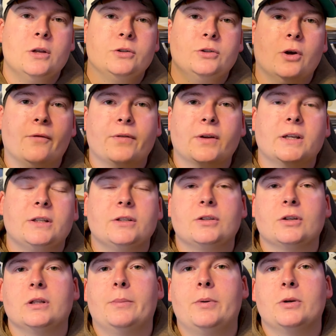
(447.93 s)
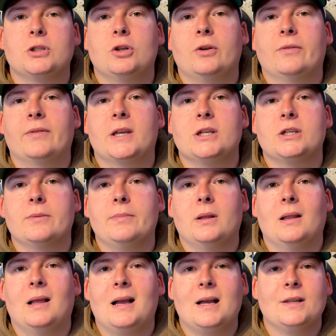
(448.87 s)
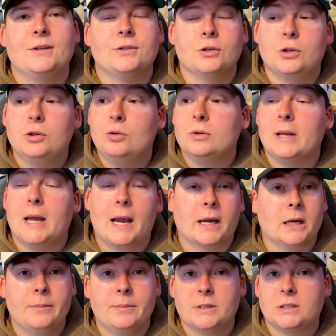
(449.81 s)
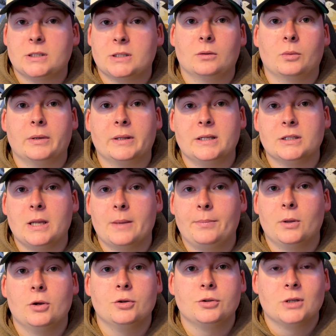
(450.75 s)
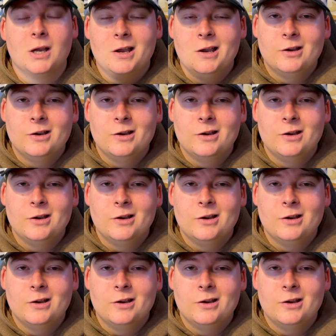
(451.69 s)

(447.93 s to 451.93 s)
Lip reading: Don't forget to turn the post notification bell on so you're not going to miss another one of these uploads.